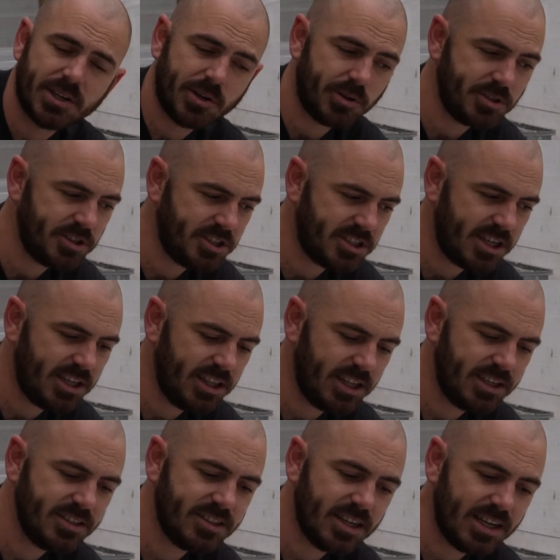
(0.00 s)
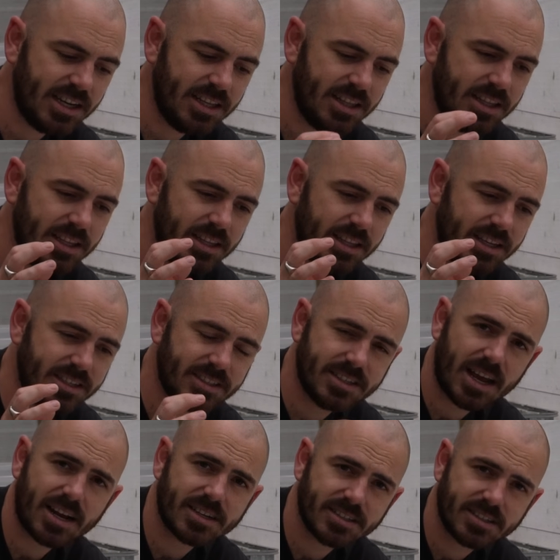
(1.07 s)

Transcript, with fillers: cos seedlings in the exact